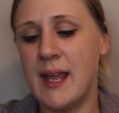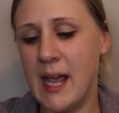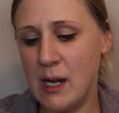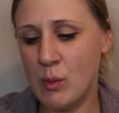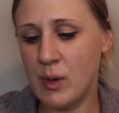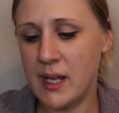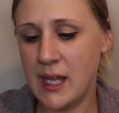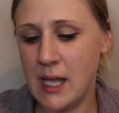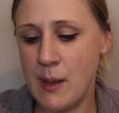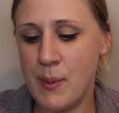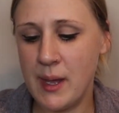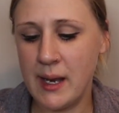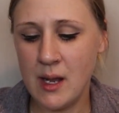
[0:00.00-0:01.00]
Kind of want to
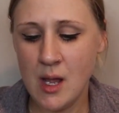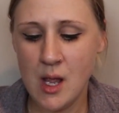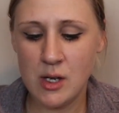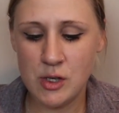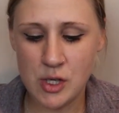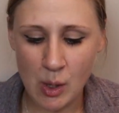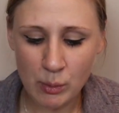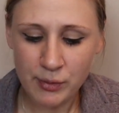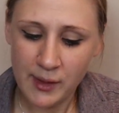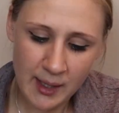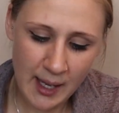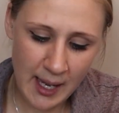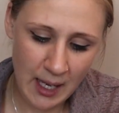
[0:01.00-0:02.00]
keep it don't
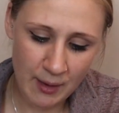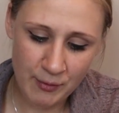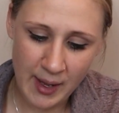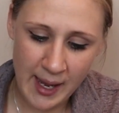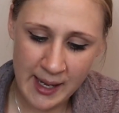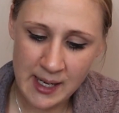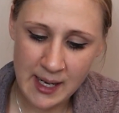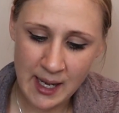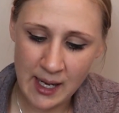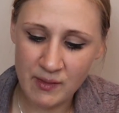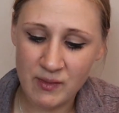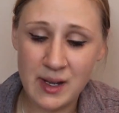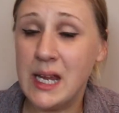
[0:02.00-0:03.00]
think I have any
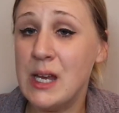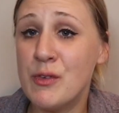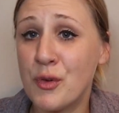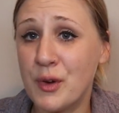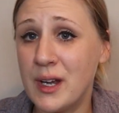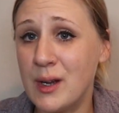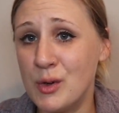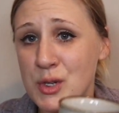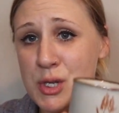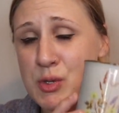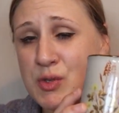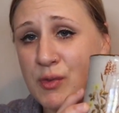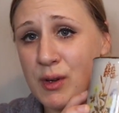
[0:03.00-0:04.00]
kind of need for it or
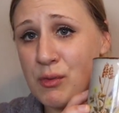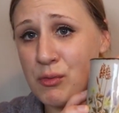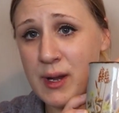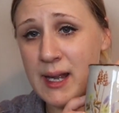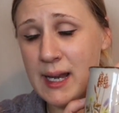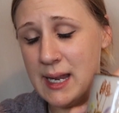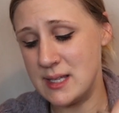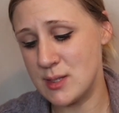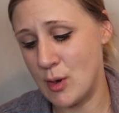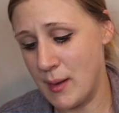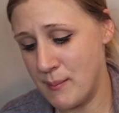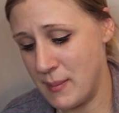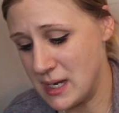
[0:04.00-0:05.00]
use for it really, so
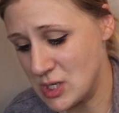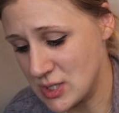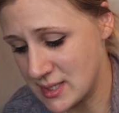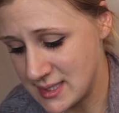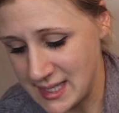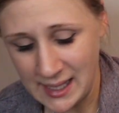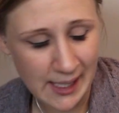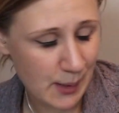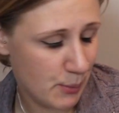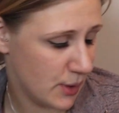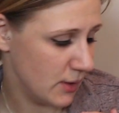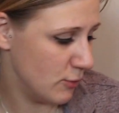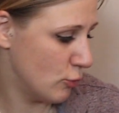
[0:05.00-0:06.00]
I may just sell it,
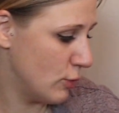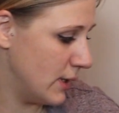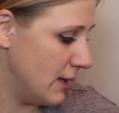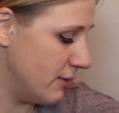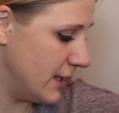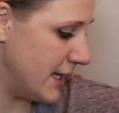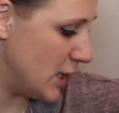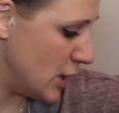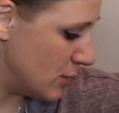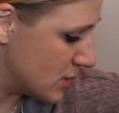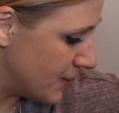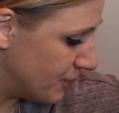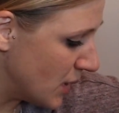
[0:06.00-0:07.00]
but really, really
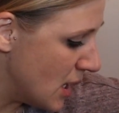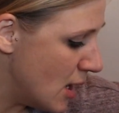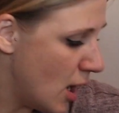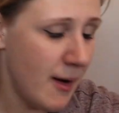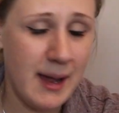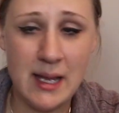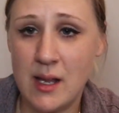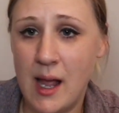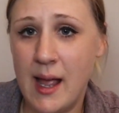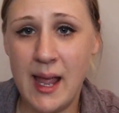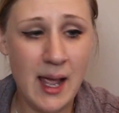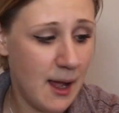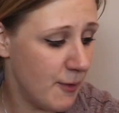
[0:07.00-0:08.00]
cute. All right,
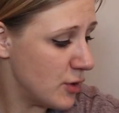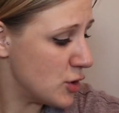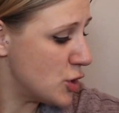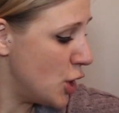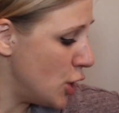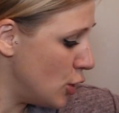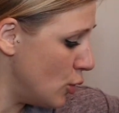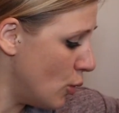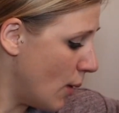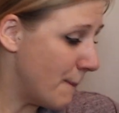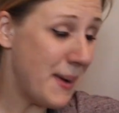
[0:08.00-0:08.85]
I have two